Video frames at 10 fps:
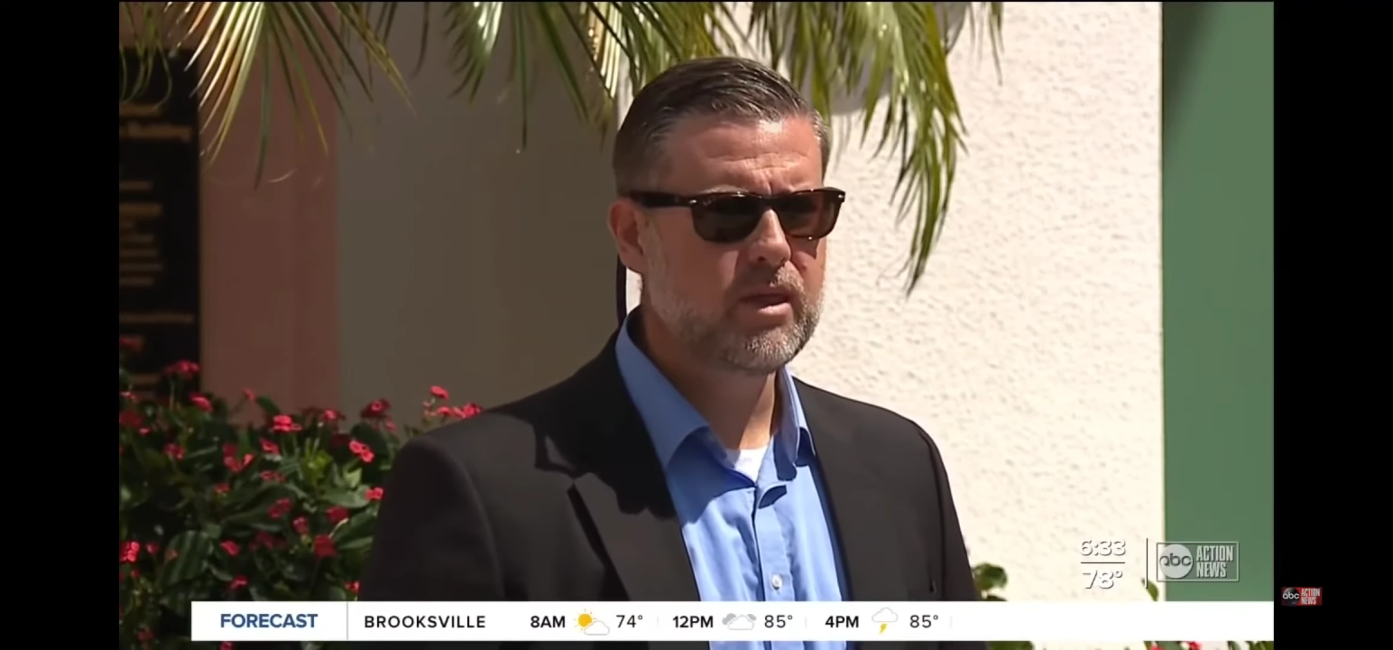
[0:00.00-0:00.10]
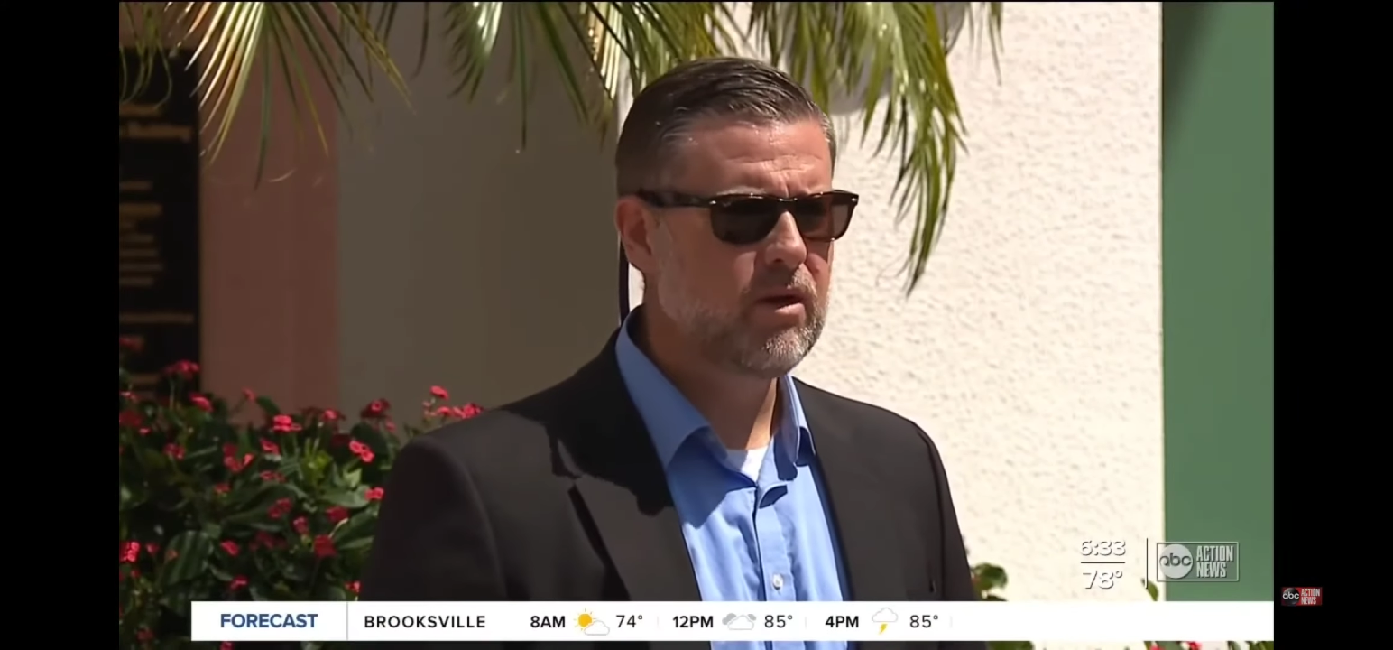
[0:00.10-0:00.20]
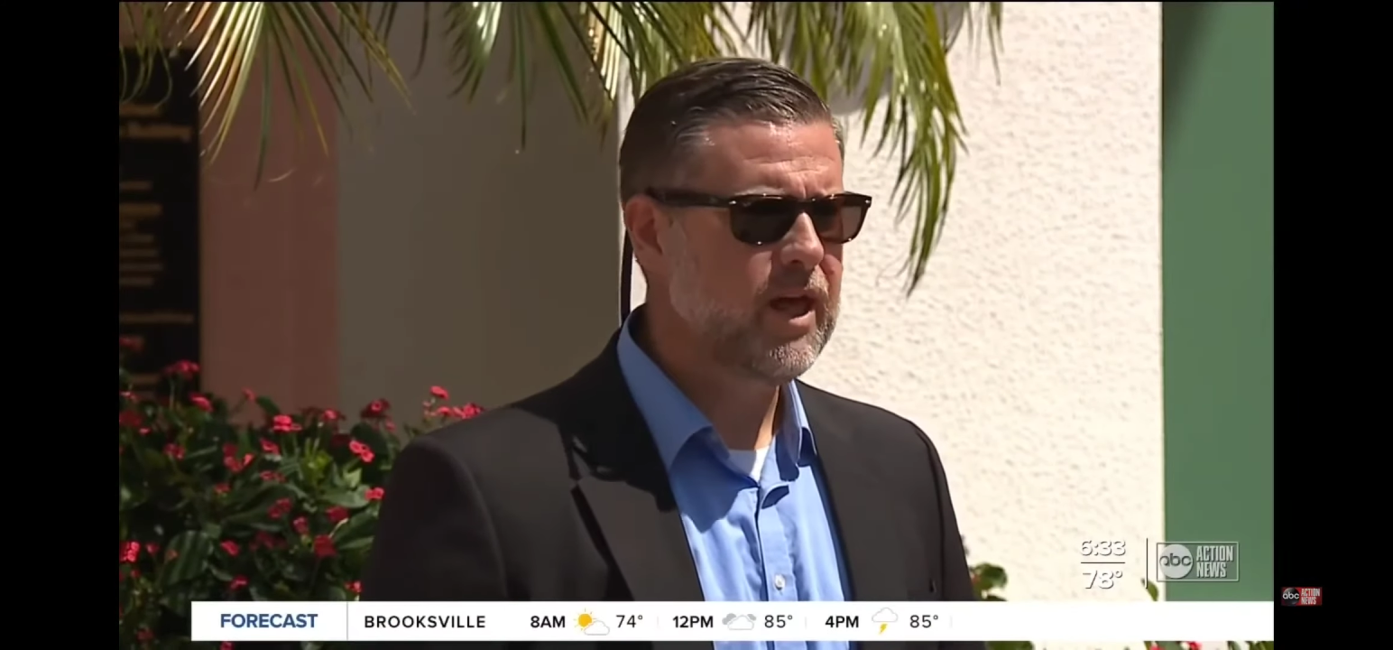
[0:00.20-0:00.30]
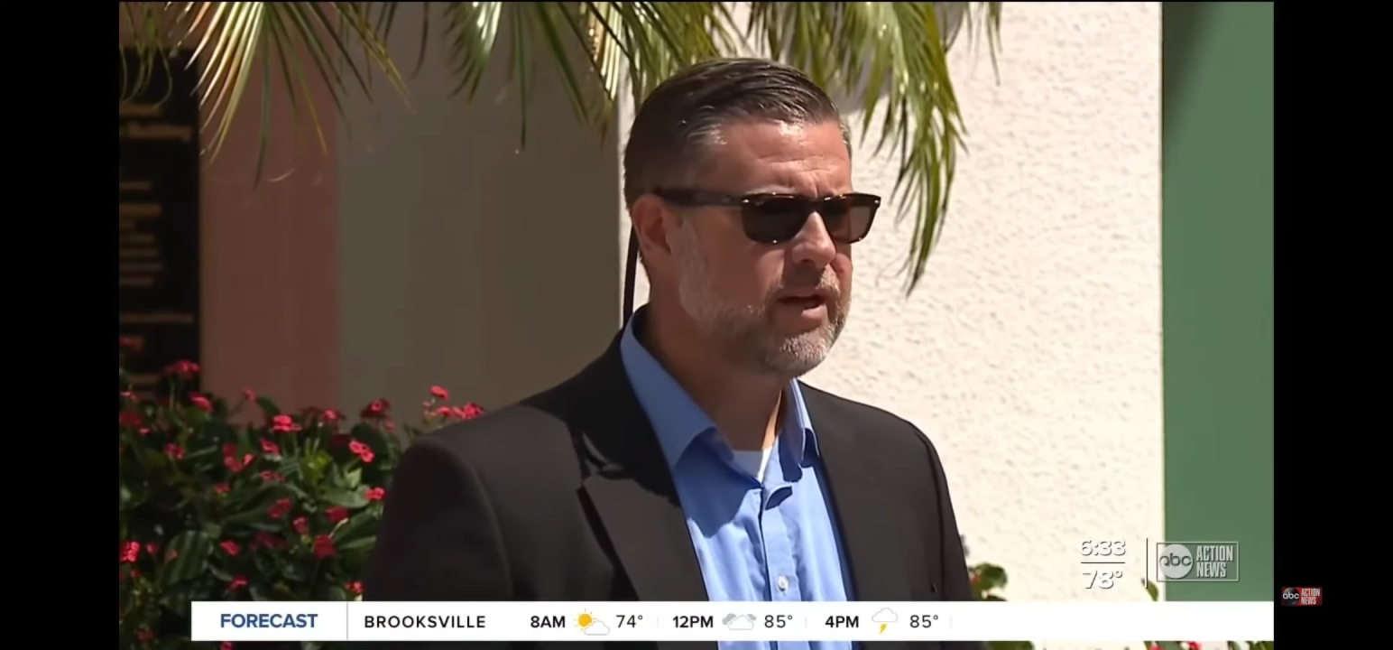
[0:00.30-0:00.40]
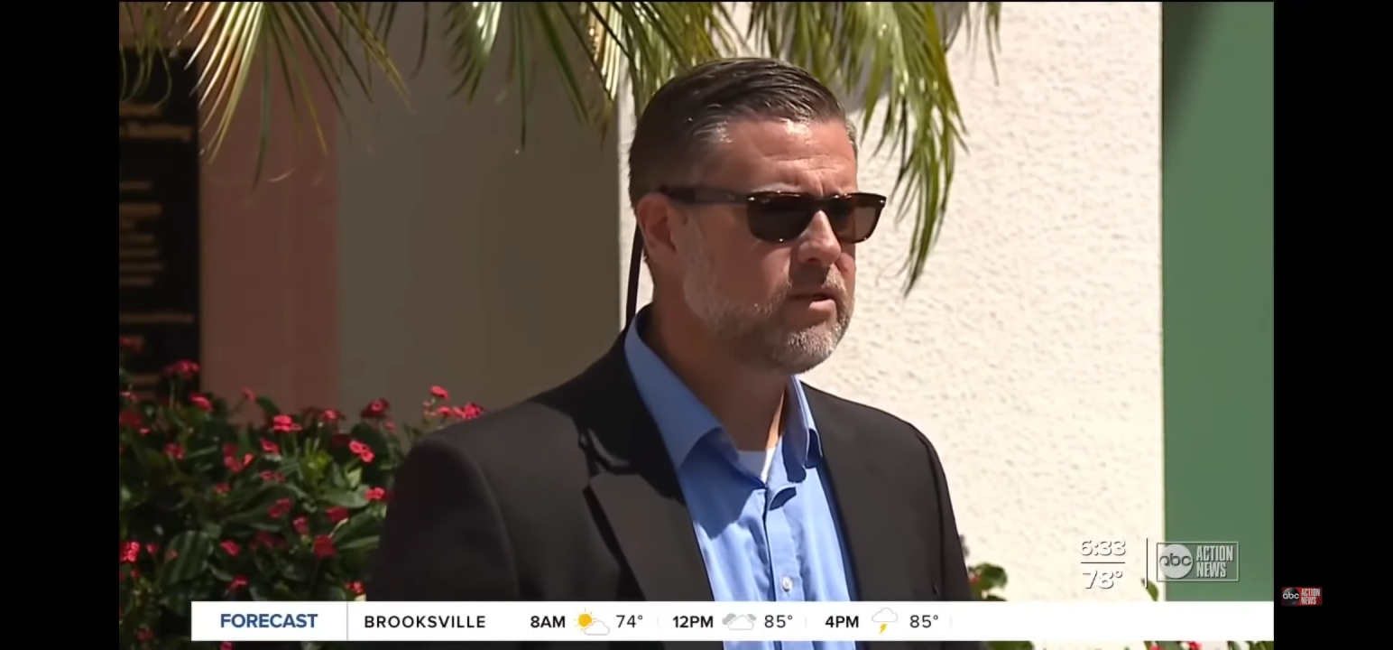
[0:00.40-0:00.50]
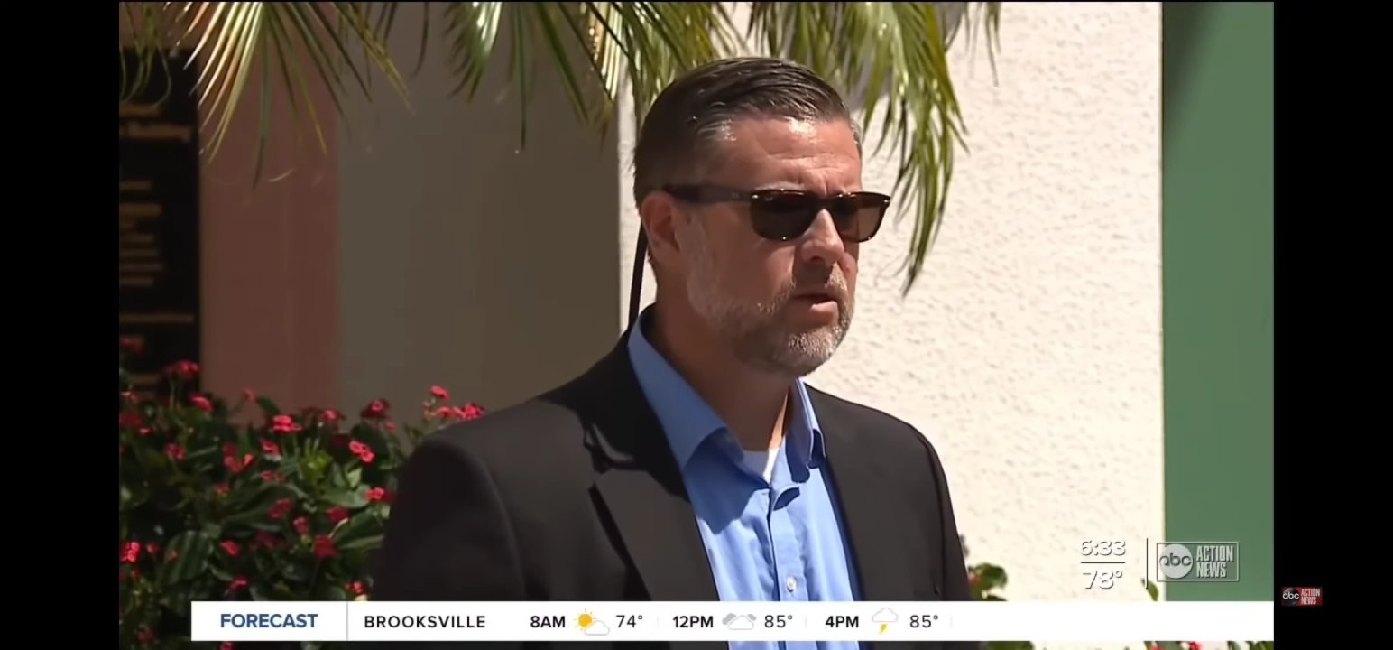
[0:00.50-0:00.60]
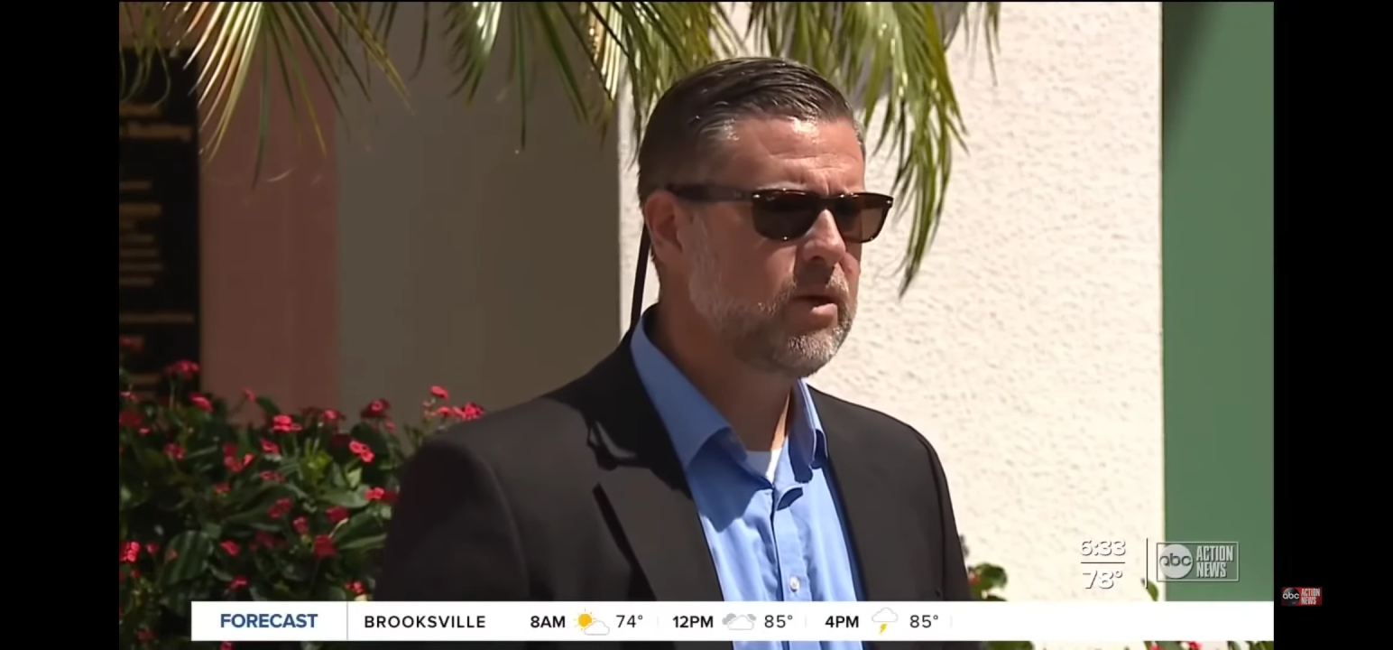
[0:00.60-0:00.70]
their last